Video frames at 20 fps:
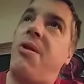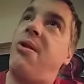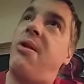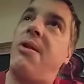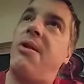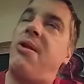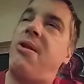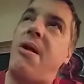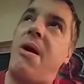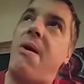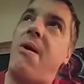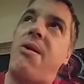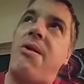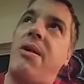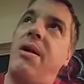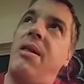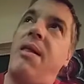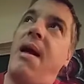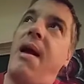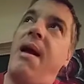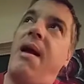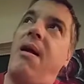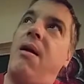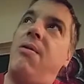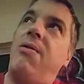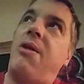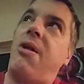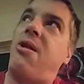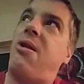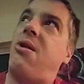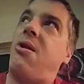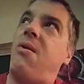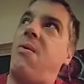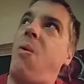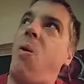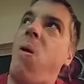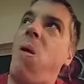seriously like this,